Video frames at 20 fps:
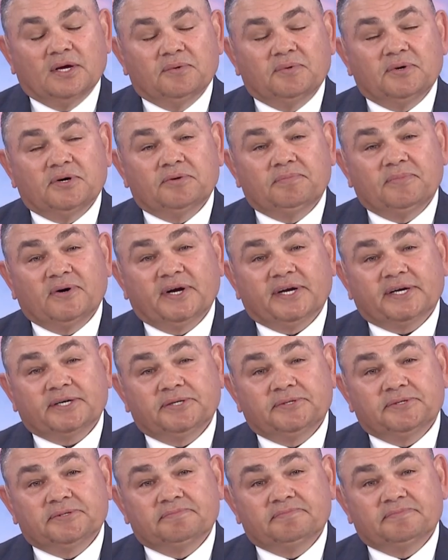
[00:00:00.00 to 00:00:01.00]
Well,
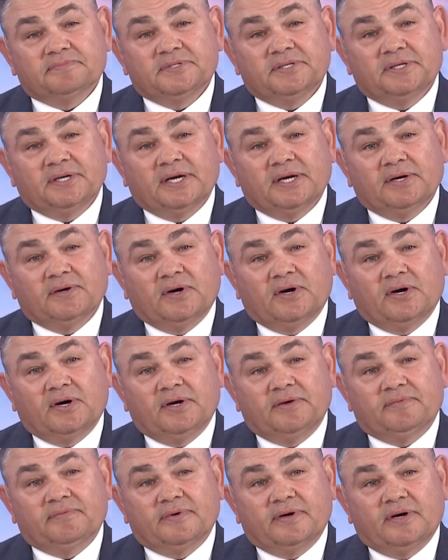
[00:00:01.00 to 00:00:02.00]
Michael, you know,
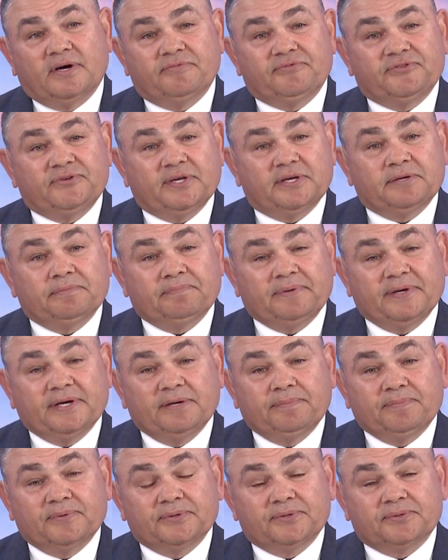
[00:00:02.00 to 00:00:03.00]
I've seen
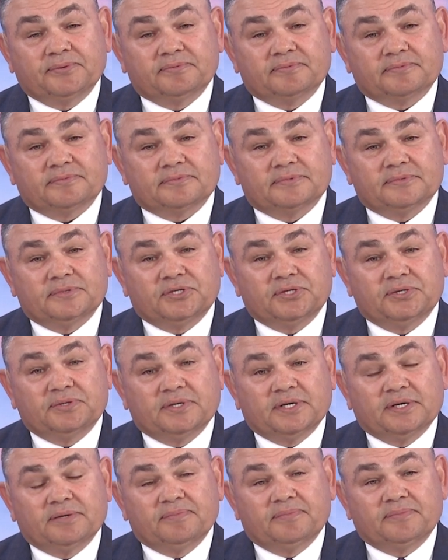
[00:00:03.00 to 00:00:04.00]
people
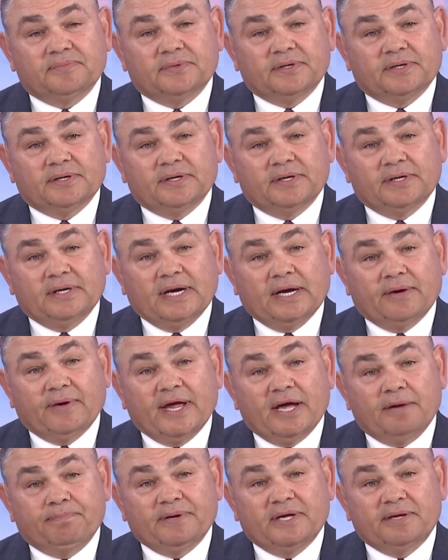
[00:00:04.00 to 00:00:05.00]
do a, you know,
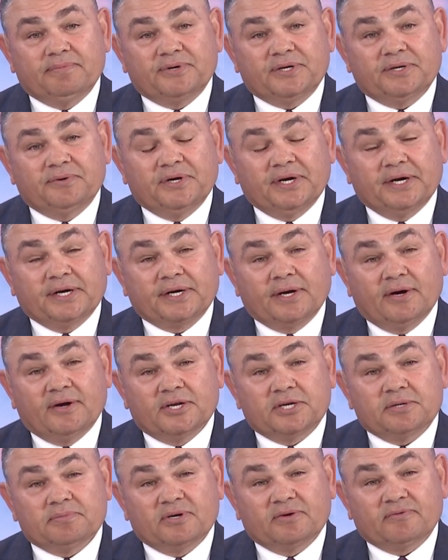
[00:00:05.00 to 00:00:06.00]
our people do an
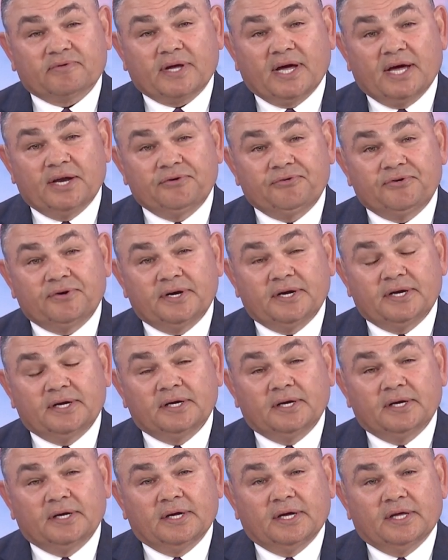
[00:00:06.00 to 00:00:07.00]
acknowledgement of
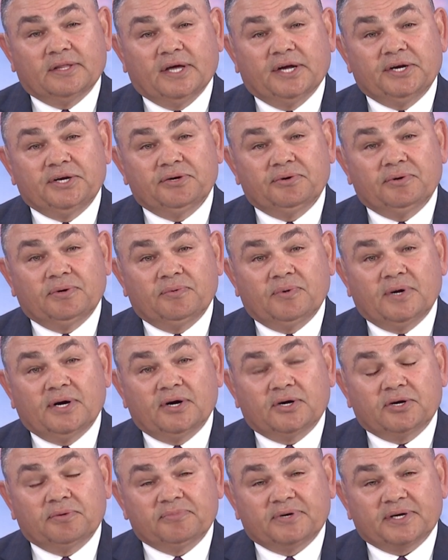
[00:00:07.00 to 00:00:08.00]
country. They do a
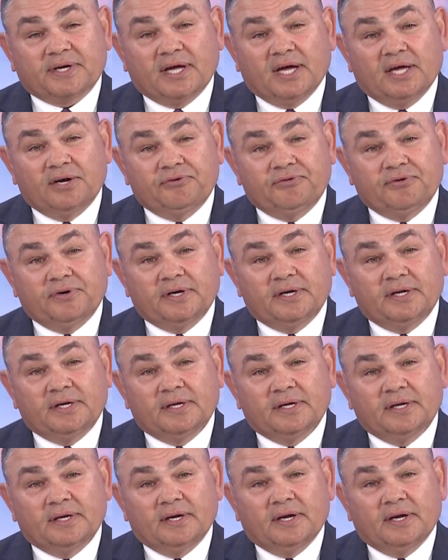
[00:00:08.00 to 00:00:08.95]
welcome to country.